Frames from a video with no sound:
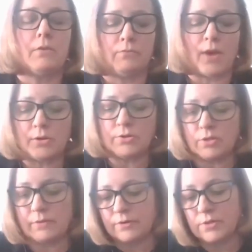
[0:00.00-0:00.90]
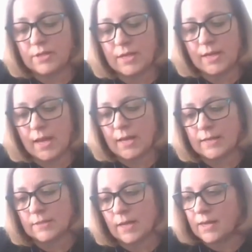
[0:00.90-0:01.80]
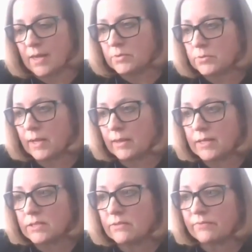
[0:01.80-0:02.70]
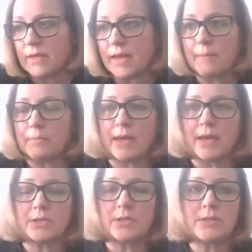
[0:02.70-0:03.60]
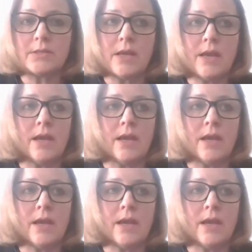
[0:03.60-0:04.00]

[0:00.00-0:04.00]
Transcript: Rutgers University has a campus-wide license for the applications.